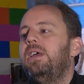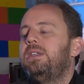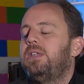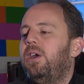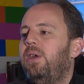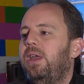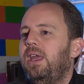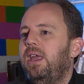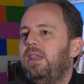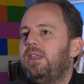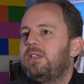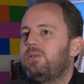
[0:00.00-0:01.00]
So
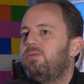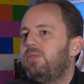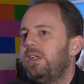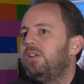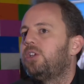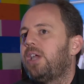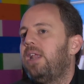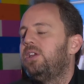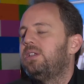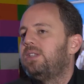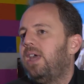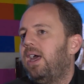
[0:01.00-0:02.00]
there's some real
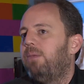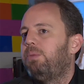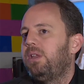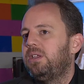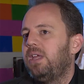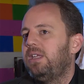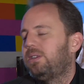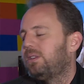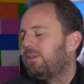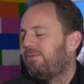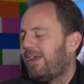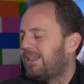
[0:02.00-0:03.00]
challenges there, but it's
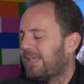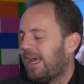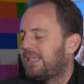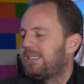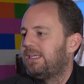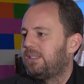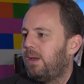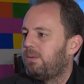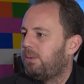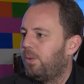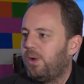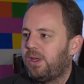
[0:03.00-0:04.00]
just a fantastic time
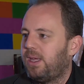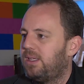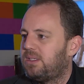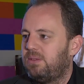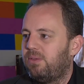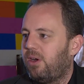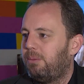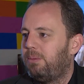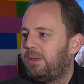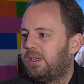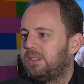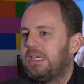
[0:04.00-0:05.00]
to be working in this environment,
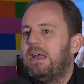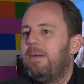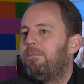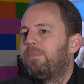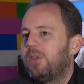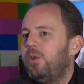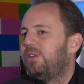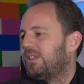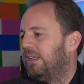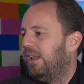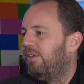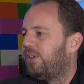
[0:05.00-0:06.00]
because who
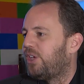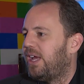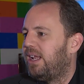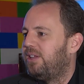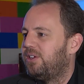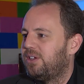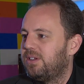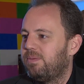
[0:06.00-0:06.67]
doesn't love a challenge?